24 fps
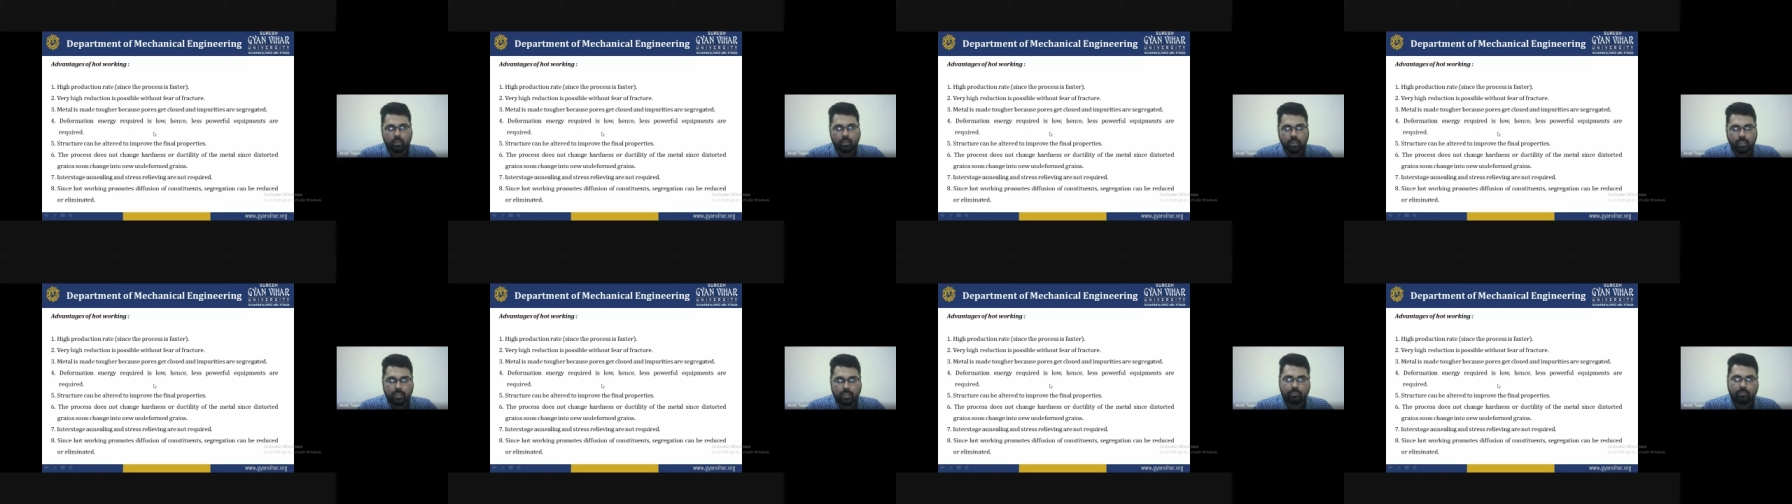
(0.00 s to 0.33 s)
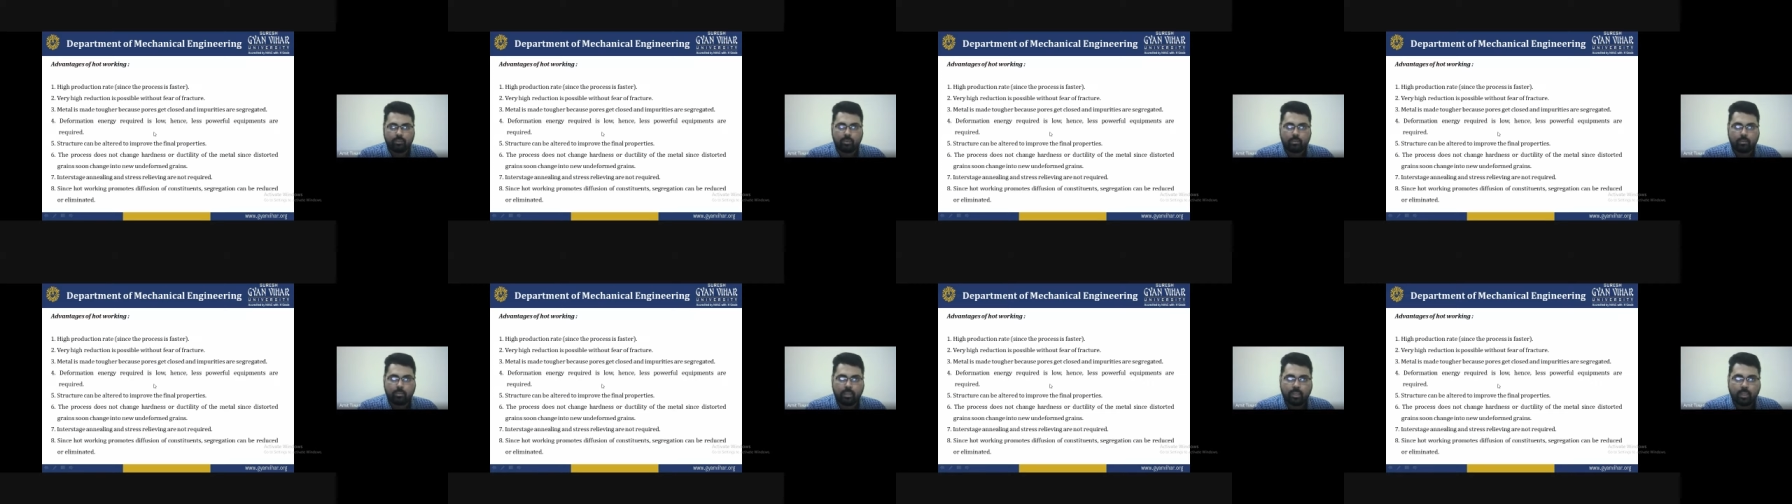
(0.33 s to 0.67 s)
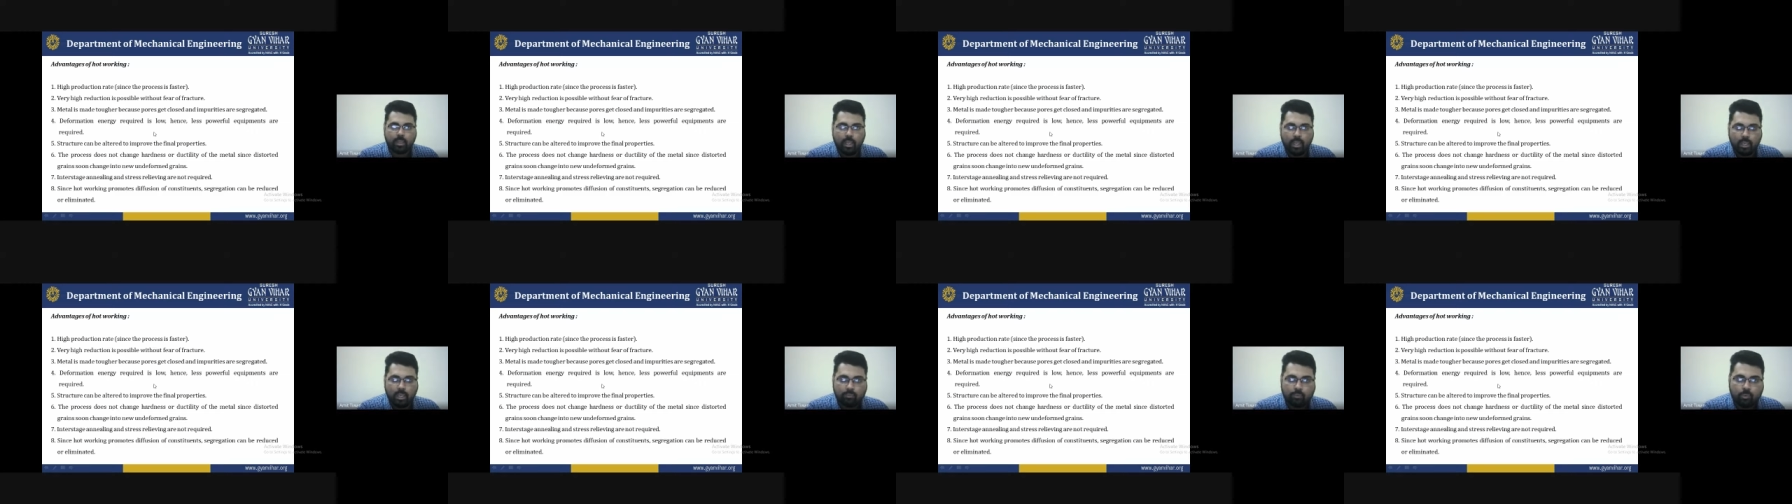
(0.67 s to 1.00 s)
it will be
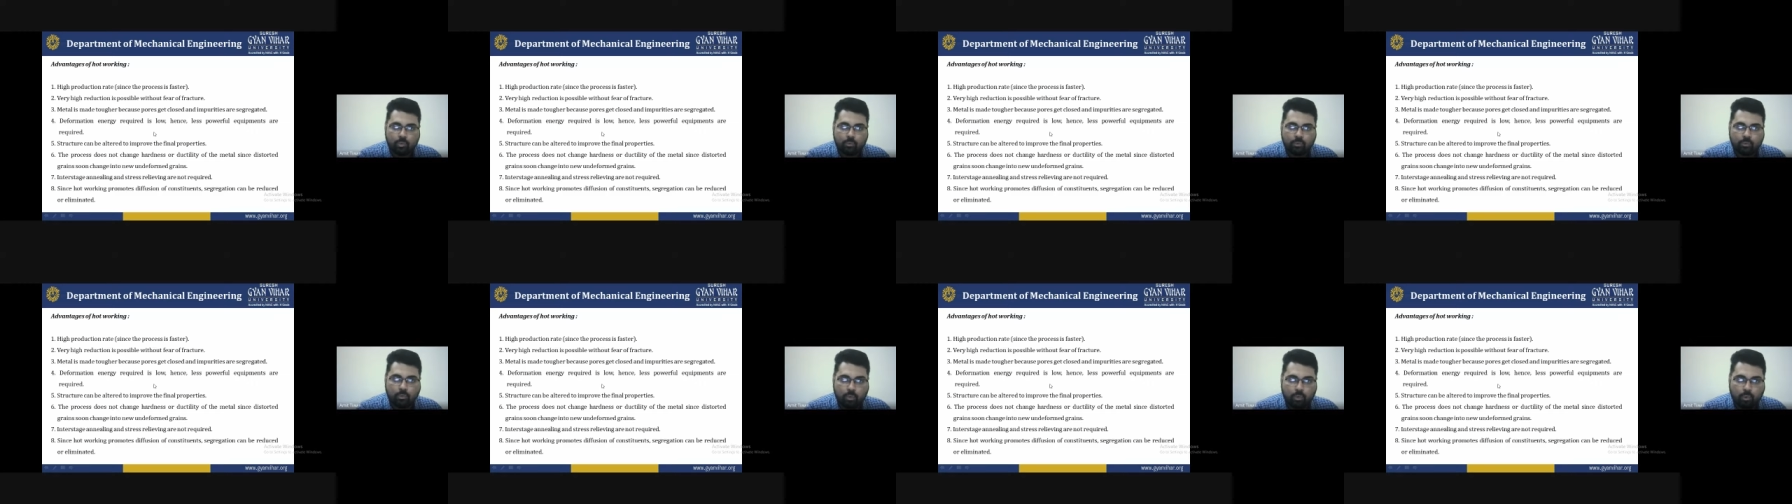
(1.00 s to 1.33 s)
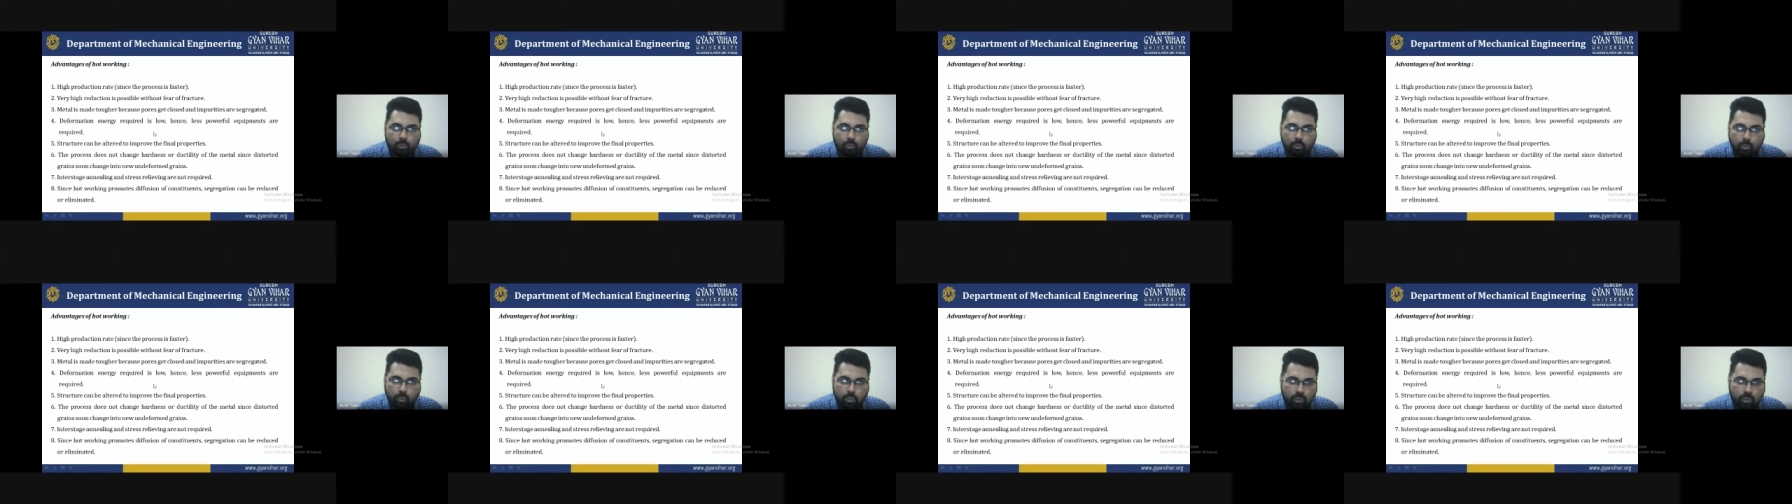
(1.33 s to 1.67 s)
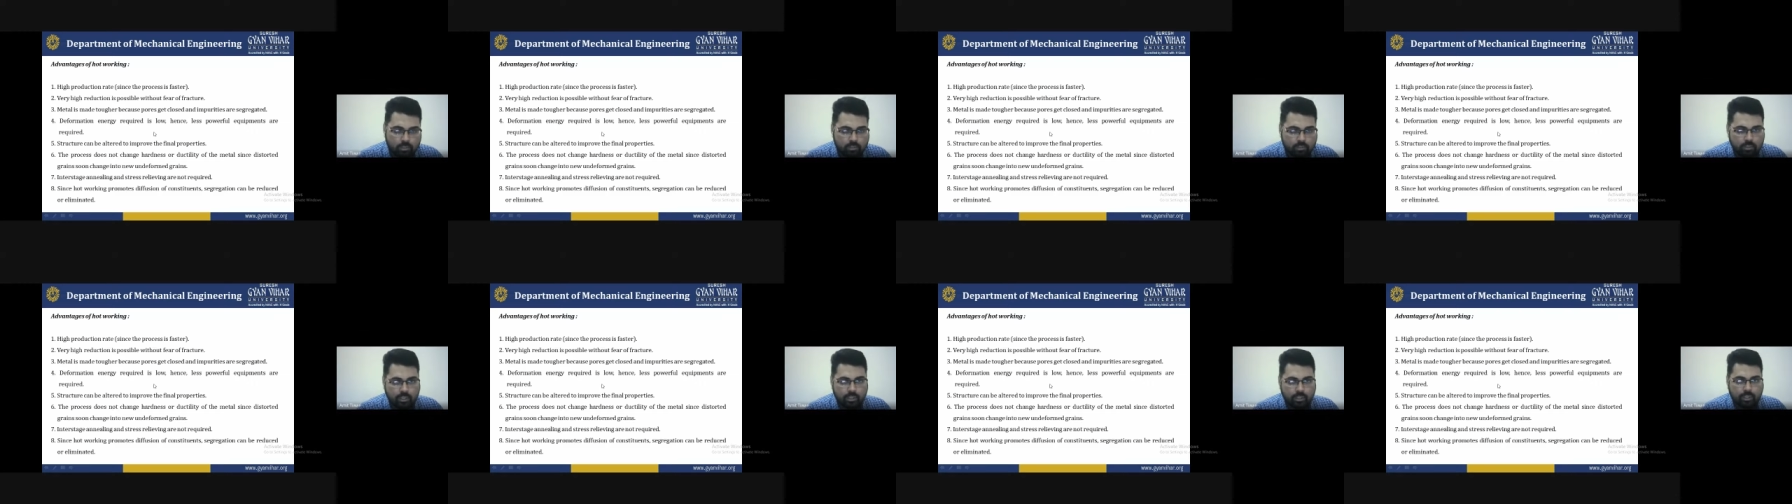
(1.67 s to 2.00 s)
helpful for you to
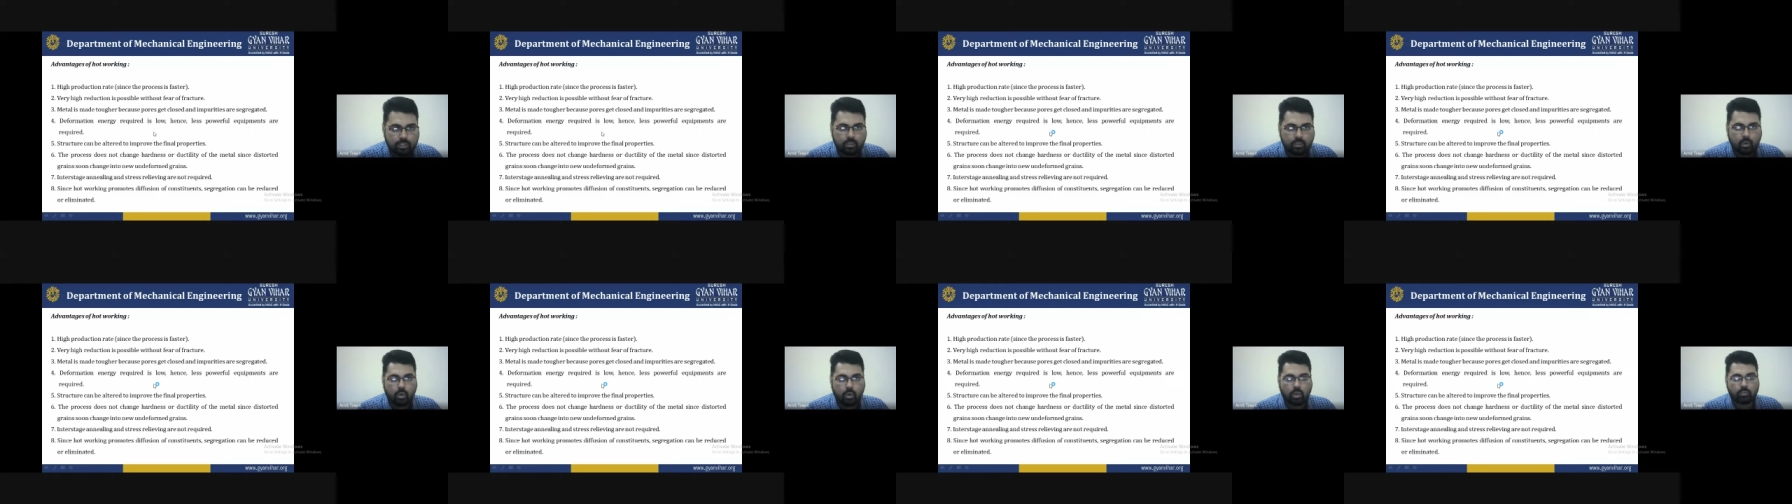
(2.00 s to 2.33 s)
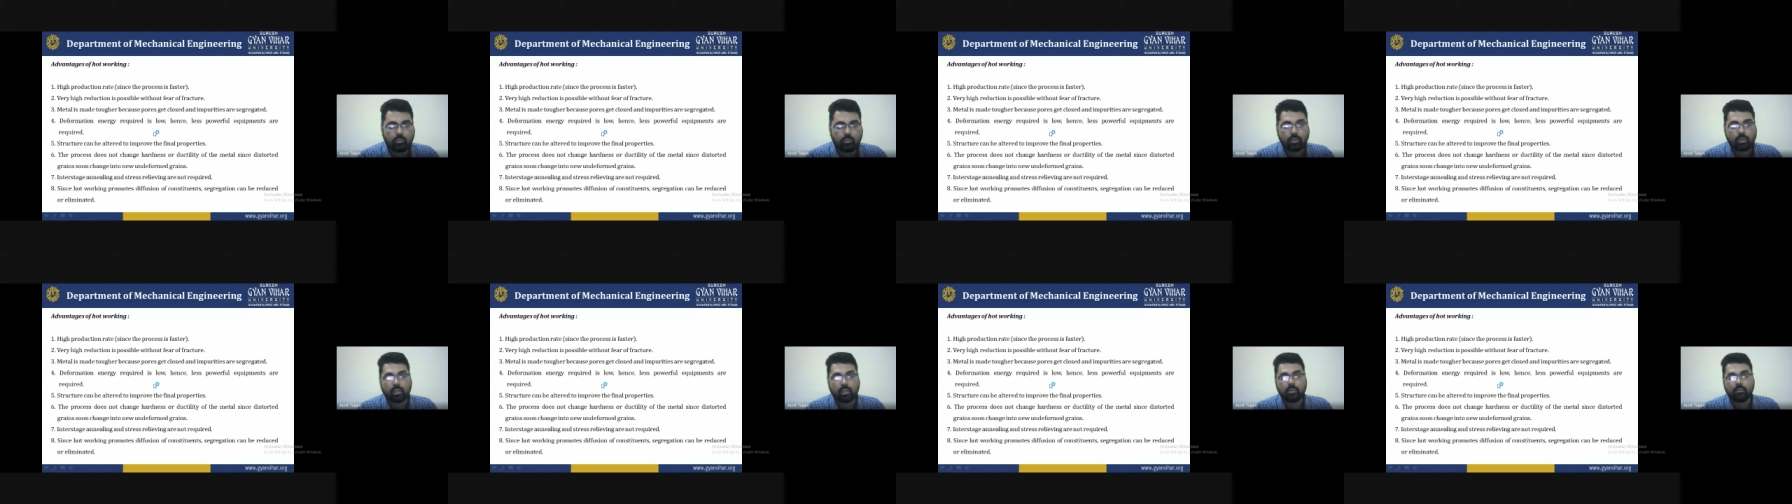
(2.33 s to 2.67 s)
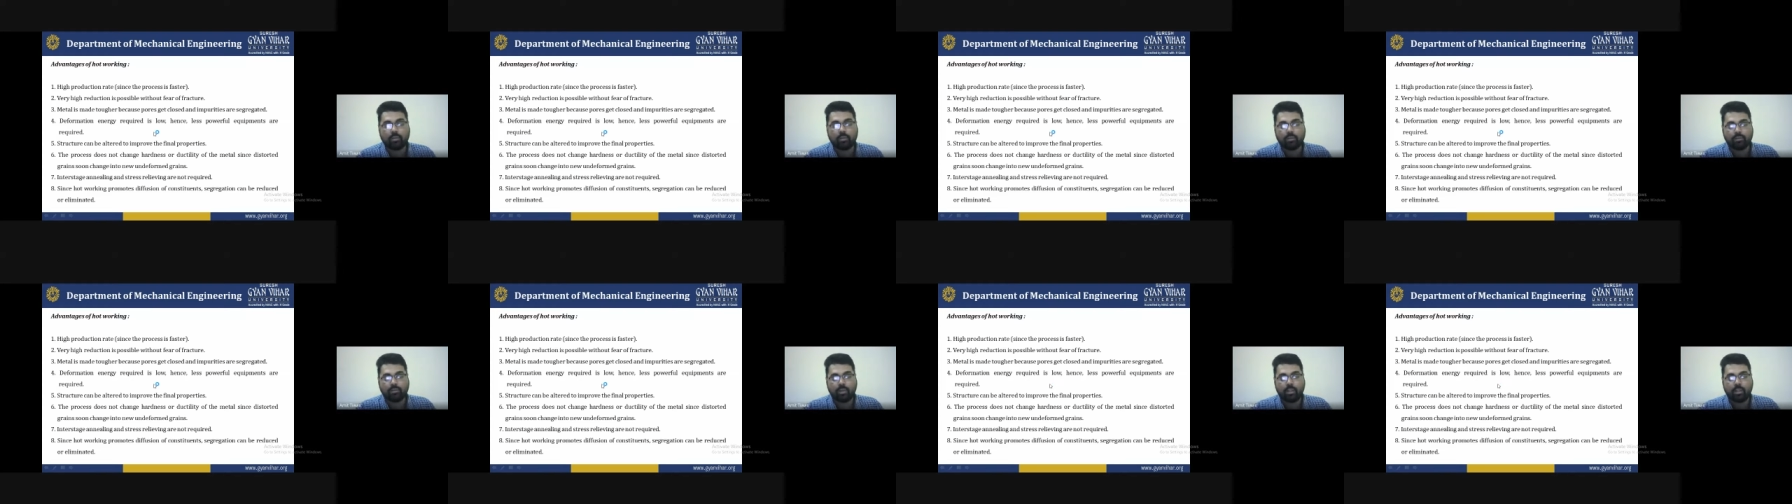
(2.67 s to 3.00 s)
understand the hot working
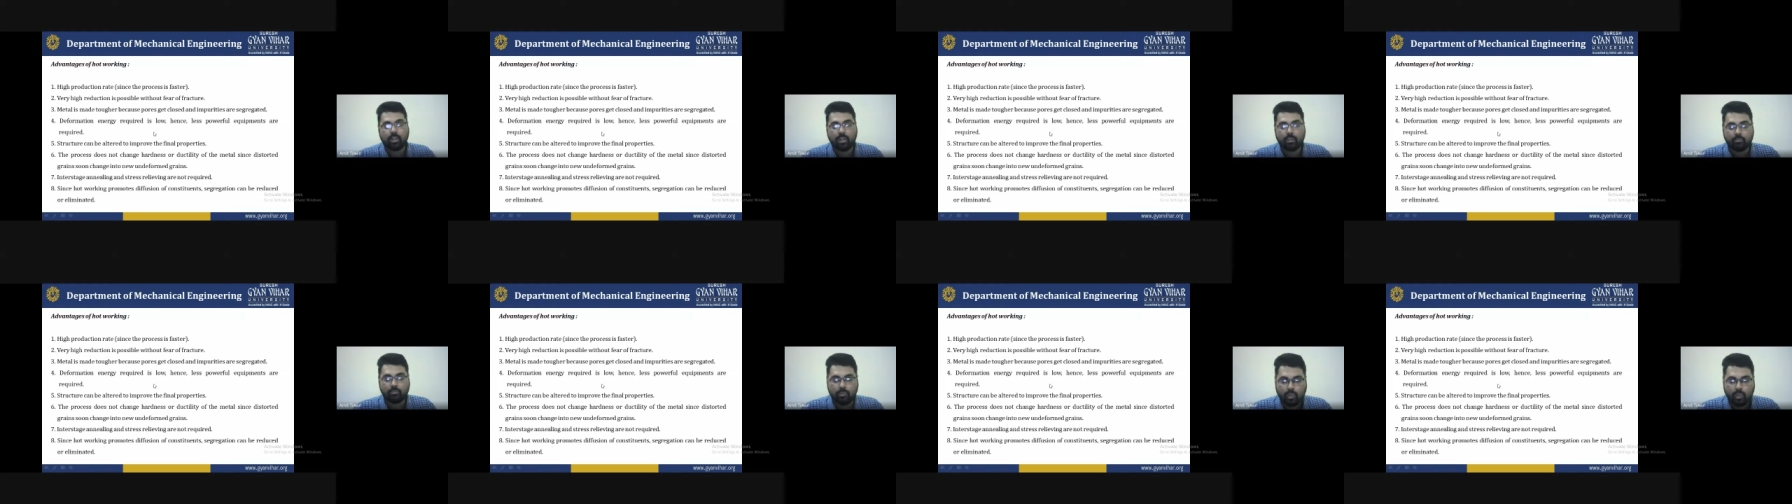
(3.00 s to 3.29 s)
will really